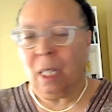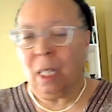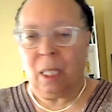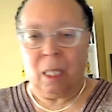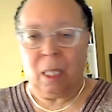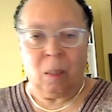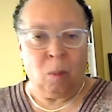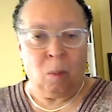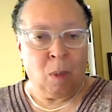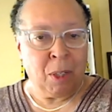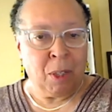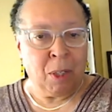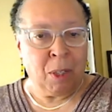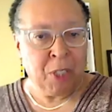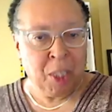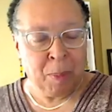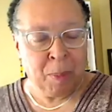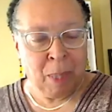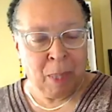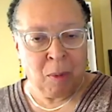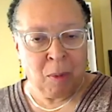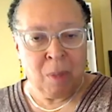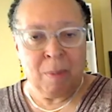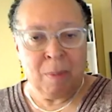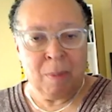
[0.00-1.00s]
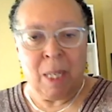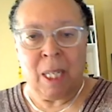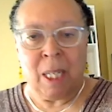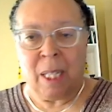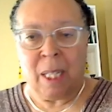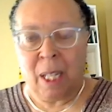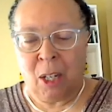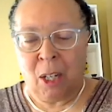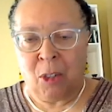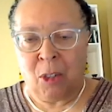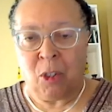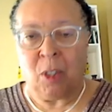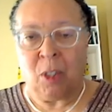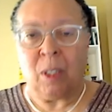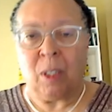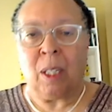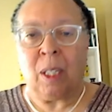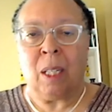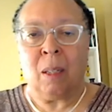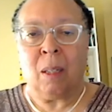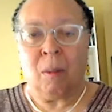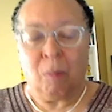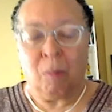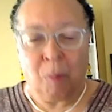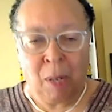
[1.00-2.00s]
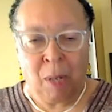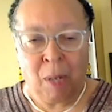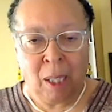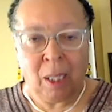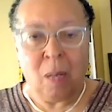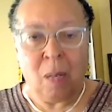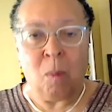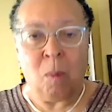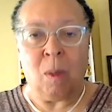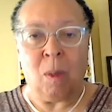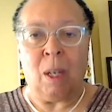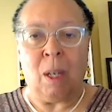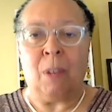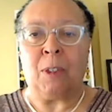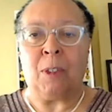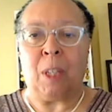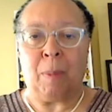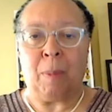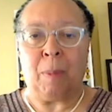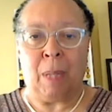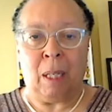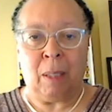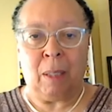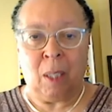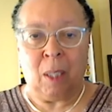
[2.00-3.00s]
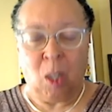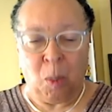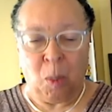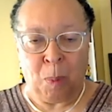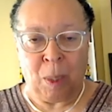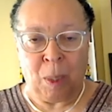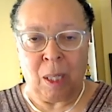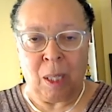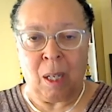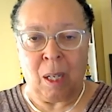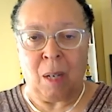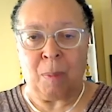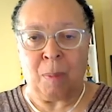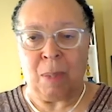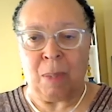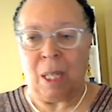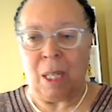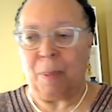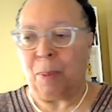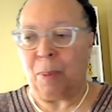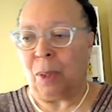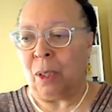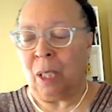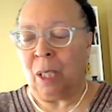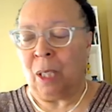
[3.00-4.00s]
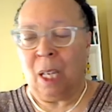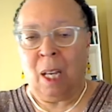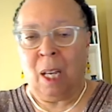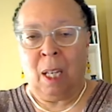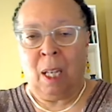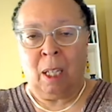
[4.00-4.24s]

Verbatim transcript: it wasn't about remediation, it really was about helping young people